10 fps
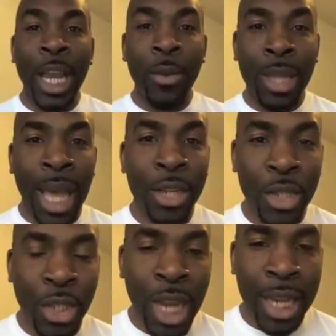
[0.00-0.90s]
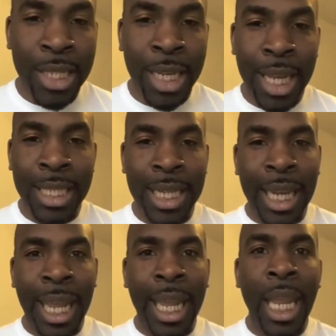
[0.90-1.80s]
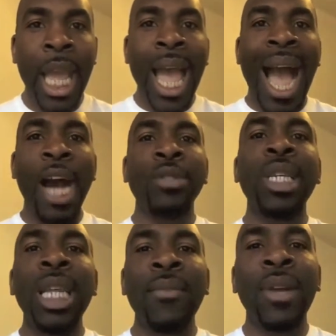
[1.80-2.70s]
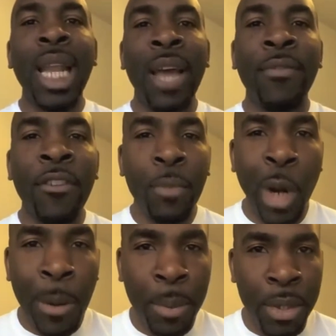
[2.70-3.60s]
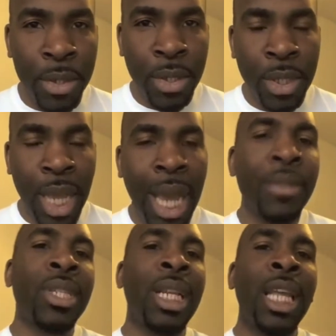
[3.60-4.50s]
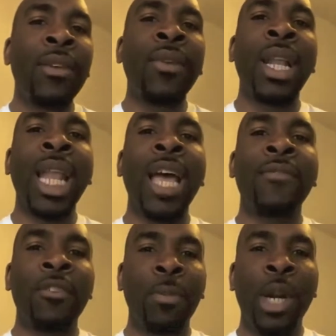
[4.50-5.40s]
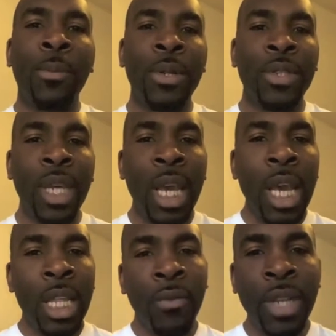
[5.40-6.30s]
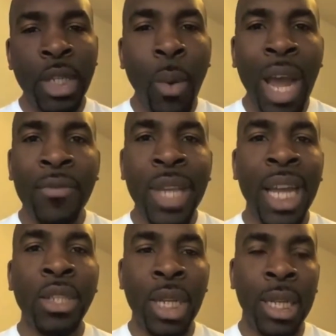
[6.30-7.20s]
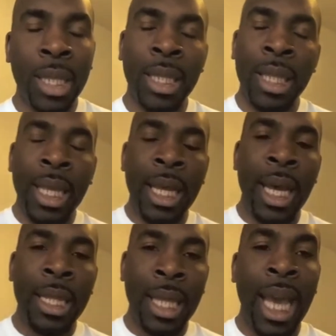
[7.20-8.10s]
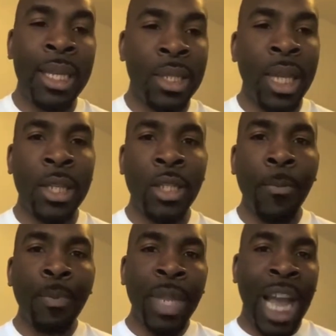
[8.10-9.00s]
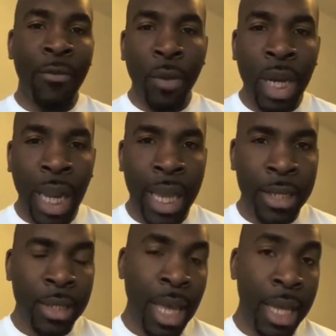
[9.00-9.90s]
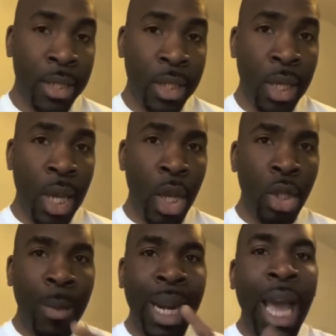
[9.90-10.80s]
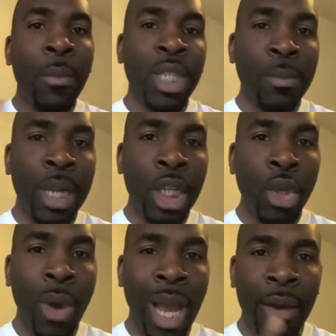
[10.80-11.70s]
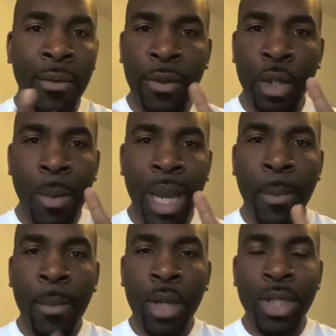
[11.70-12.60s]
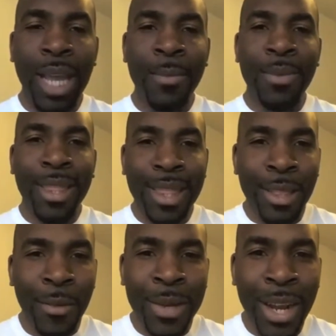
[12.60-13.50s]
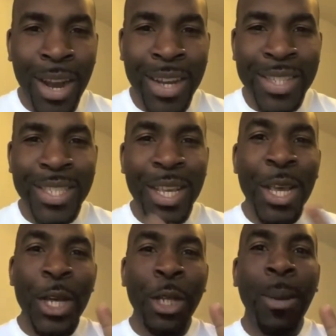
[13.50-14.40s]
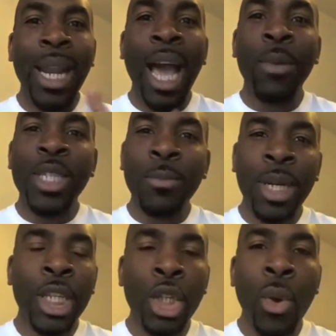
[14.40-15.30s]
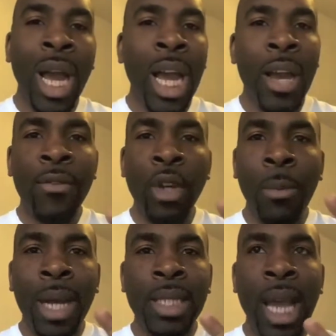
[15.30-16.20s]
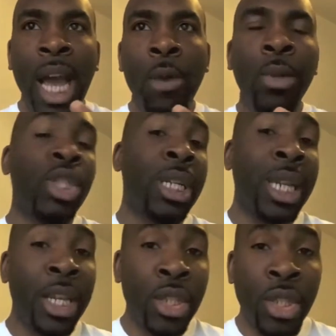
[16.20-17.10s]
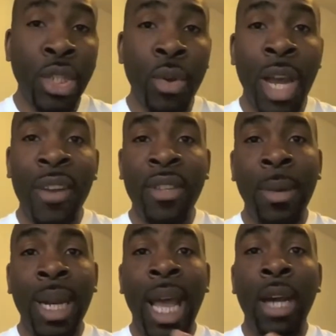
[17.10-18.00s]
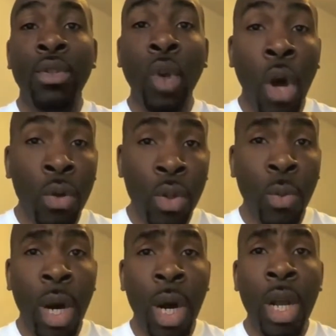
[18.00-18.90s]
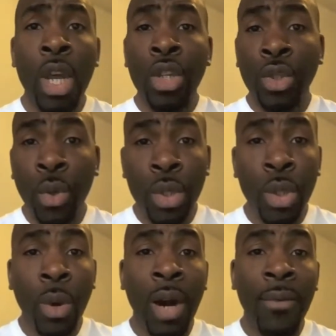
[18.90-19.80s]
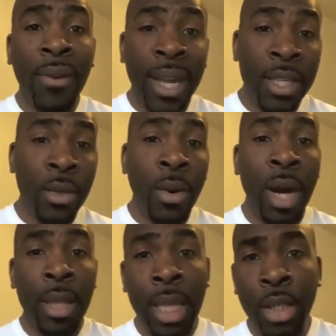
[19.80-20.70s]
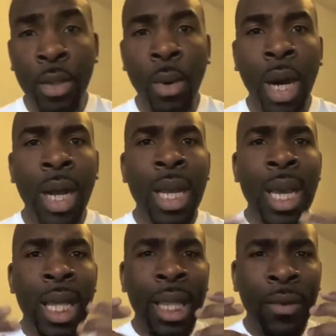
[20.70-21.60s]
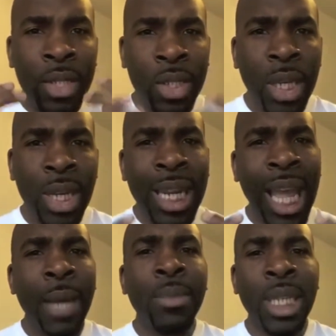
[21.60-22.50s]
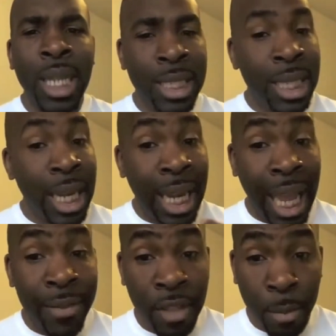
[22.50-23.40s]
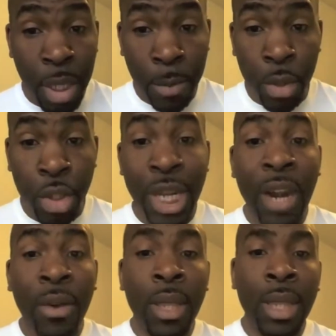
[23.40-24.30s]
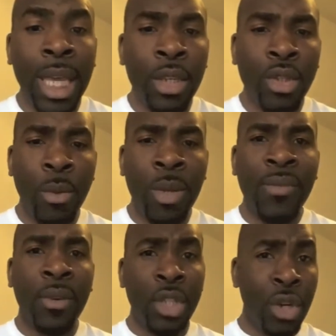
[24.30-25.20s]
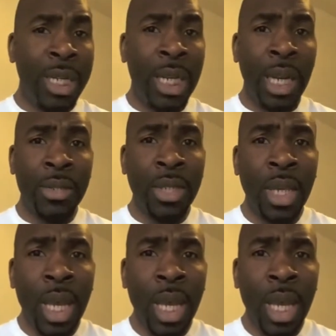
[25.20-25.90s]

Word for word: with Action Jackson here today. How to live a life of purpose. How to live a life of purpose. The reason why I've titled it uh, that is this. I've realized that no matter how much money you have, no matter how much I'm um, loving the hearts, no matter how much money you have, no matter how much connections you have, no matter how tall you are, short you are, fat you are, thin you are, there is still an emptiness in the lives of people. Sharon, thank you so much for joining us.